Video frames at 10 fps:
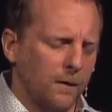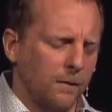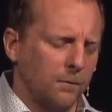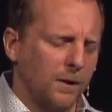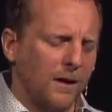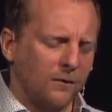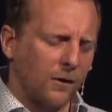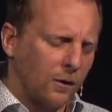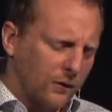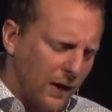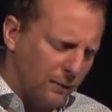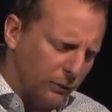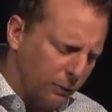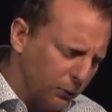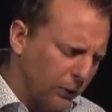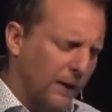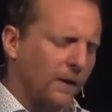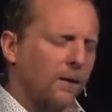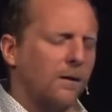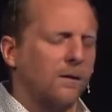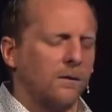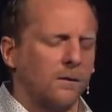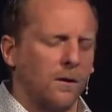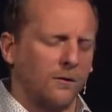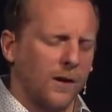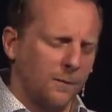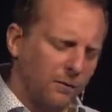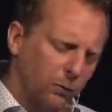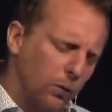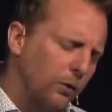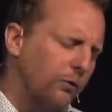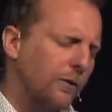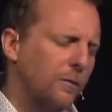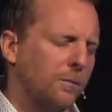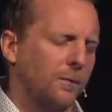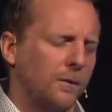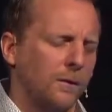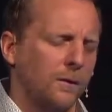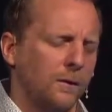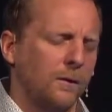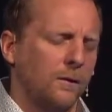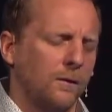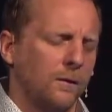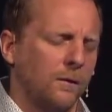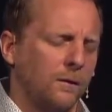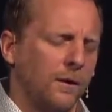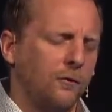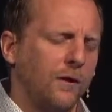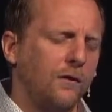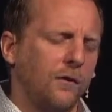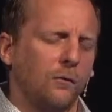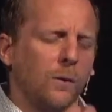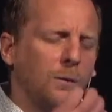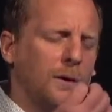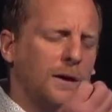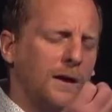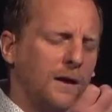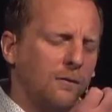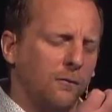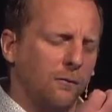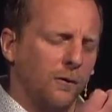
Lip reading: Bless our time of prayer, our time of worship, that Jesus, we would leave